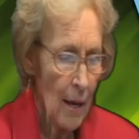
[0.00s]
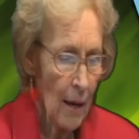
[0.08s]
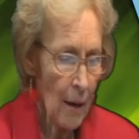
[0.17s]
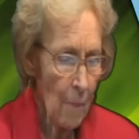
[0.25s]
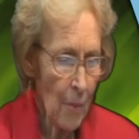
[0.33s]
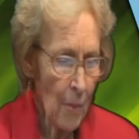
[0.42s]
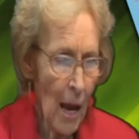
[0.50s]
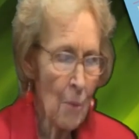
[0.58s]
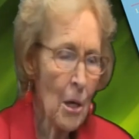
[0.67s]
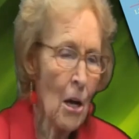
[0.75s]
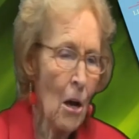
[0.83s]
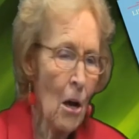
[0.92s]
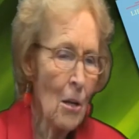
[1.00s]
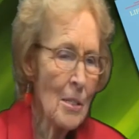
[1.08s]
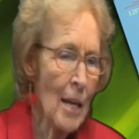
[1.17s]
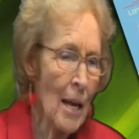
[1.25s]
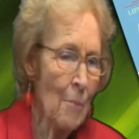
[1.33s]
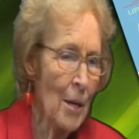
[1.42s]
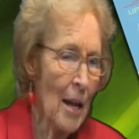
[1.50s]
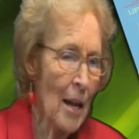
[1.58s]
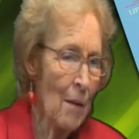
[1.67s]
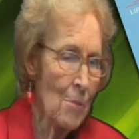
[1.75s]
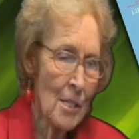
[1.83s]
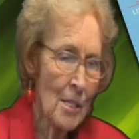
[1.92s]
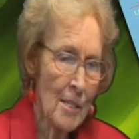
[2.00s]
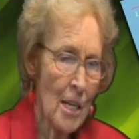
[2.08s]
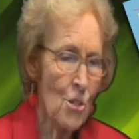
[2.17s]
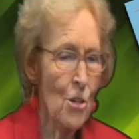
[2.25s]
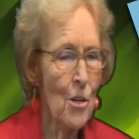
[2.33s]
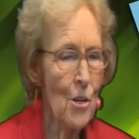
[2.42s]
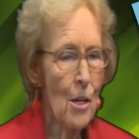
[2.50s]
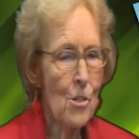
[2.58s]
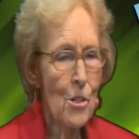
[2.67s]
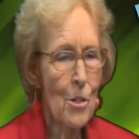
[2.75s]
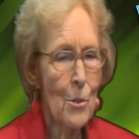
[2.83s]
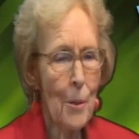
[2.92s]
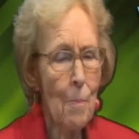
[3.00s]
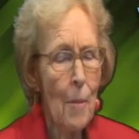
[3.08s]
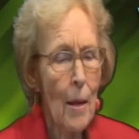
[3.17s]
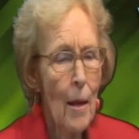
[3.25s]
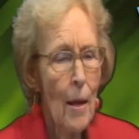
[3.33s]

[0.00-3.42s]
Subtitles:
I recall a time when I was teaching young children,